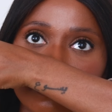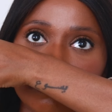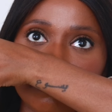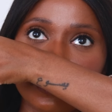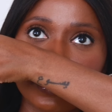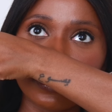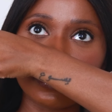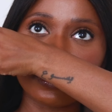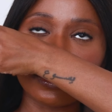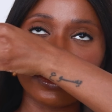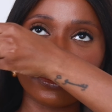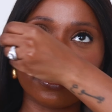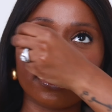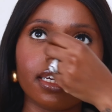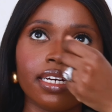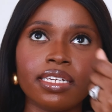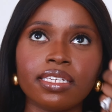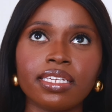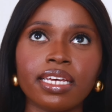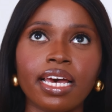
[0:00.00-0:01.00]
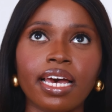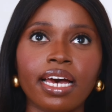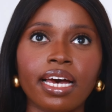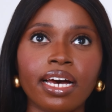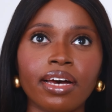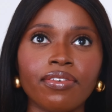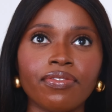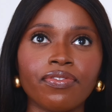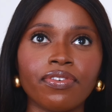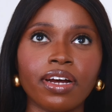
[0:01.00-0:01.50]
because it does
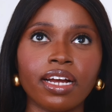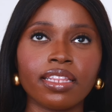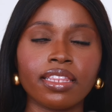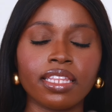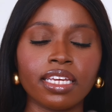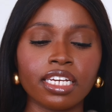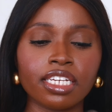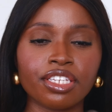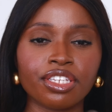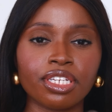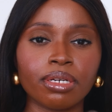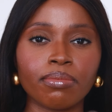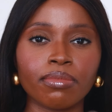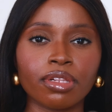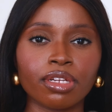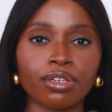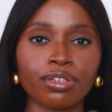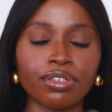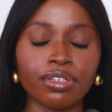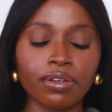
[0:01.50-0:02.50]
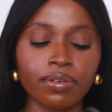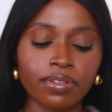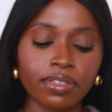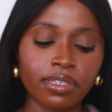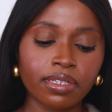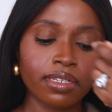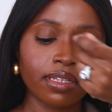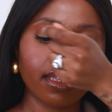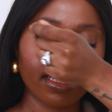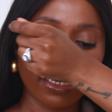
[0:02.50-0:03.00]
have, I think, similar
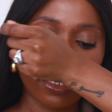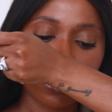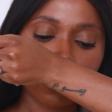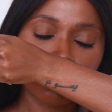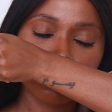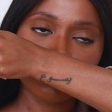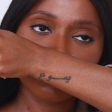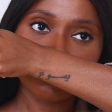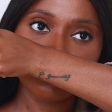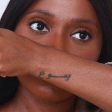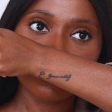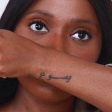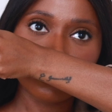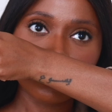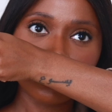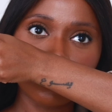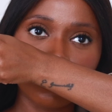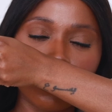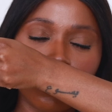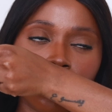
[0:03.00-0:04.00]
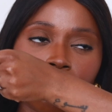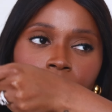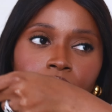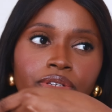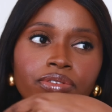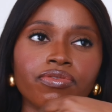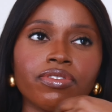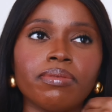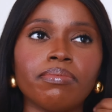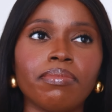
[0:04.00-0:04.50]
notes to that. So it
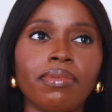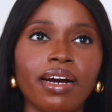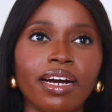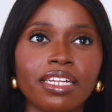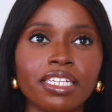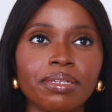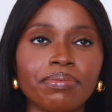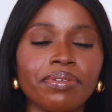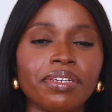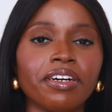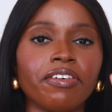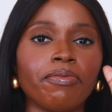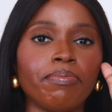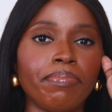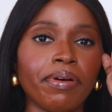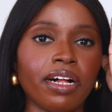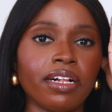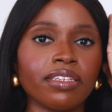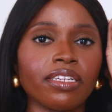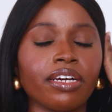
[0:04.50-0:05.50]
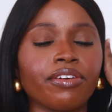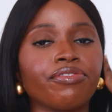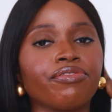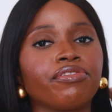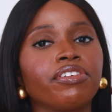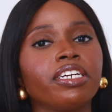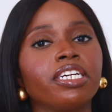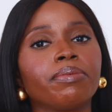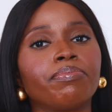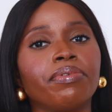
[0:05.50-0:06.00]
almost reminds me of Bal
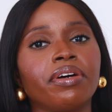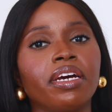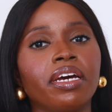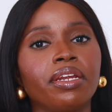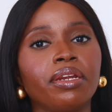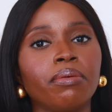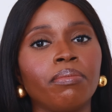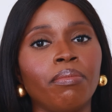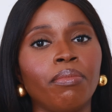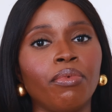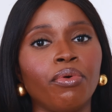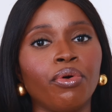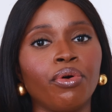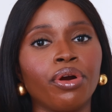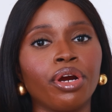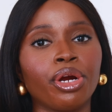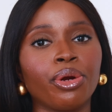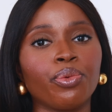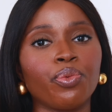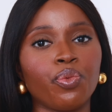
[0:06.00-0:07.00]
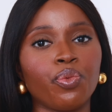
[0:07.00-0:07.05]
d'Afrique, but in a more